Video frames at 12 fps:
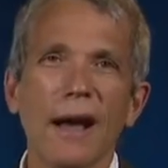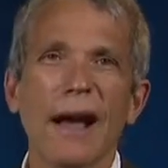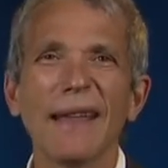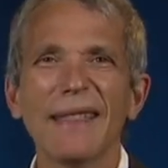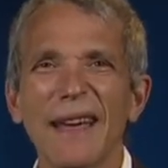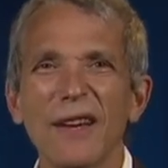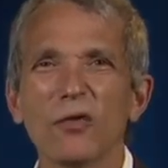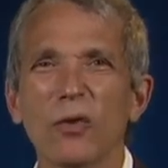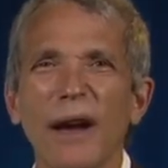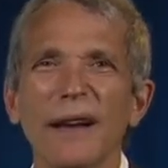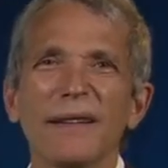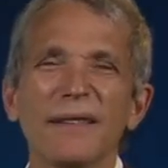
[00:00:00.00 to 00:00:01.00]
then
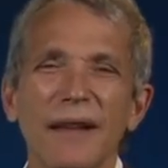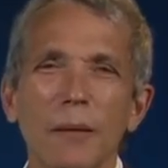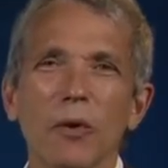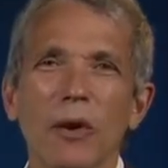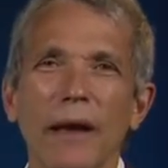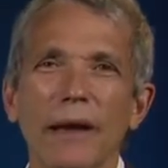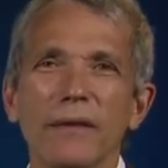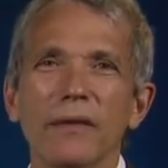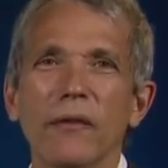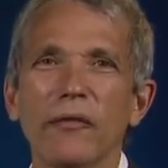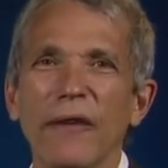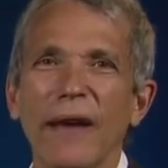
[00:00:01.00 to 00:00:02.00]
try to summarize the
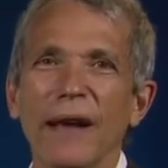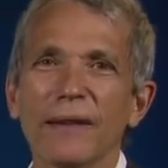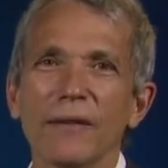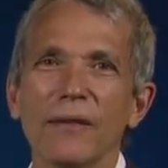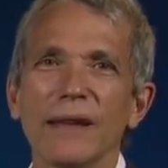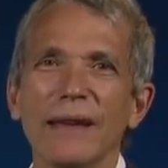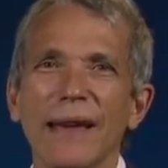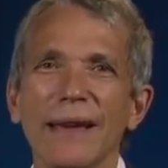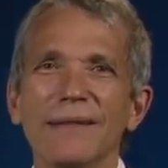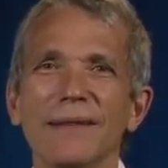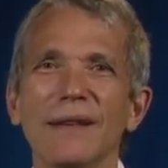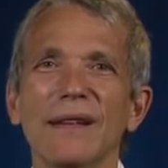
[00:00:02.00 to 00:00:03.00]
facts of the
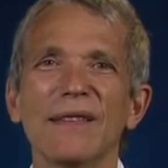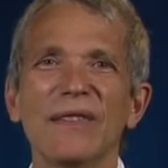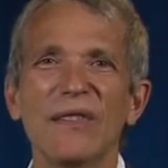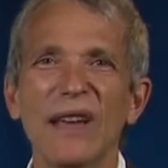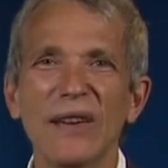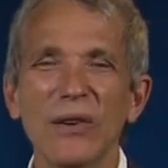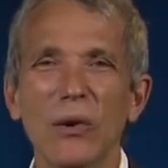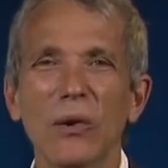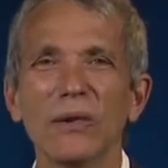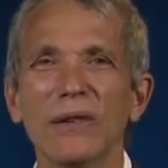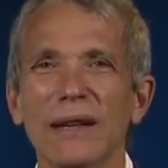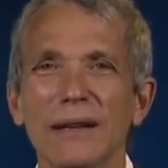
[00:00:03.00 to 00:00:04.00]
case in a single
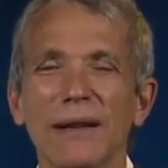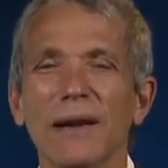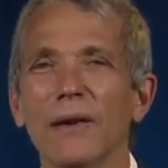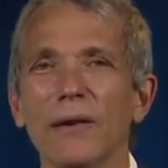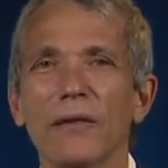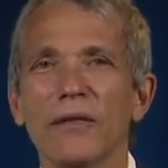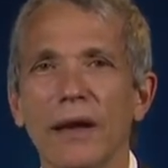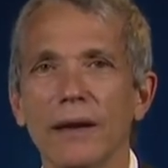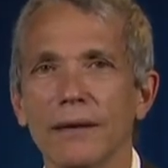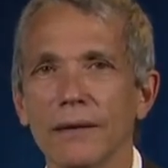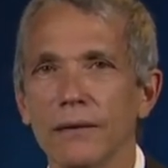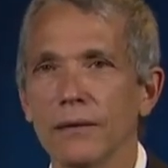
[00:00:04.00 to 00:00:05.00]
declarative
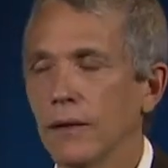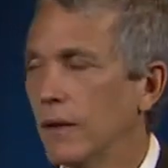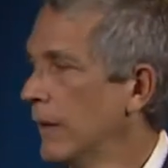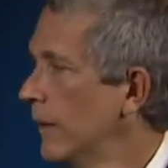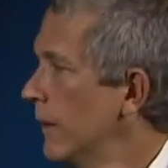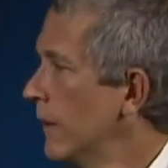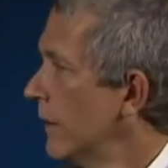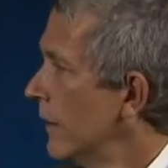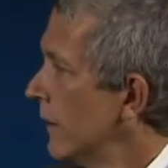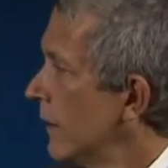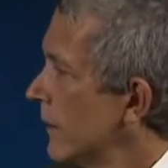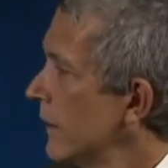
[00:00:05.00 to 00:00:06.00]
sentence.
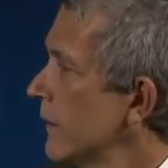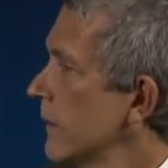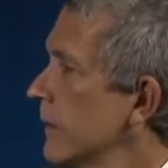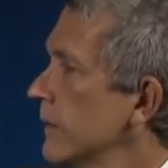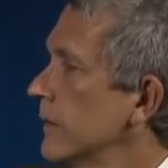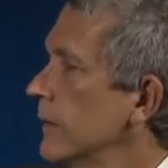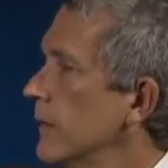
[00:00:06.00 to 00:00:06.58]
Here, the